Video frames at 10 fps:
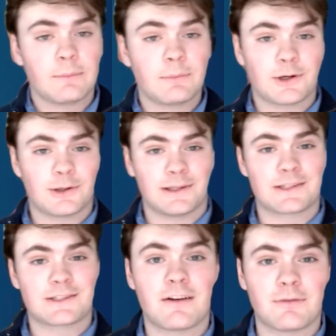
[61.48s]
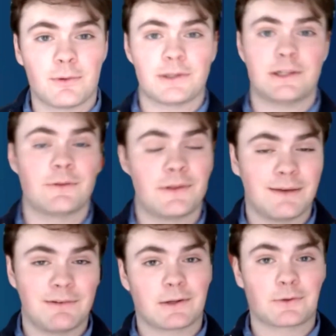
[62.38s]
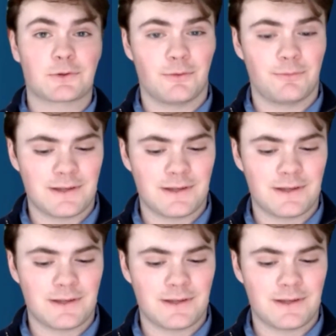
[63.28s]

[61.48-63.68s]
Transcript: am currently a sophomore here at the David Eccles School of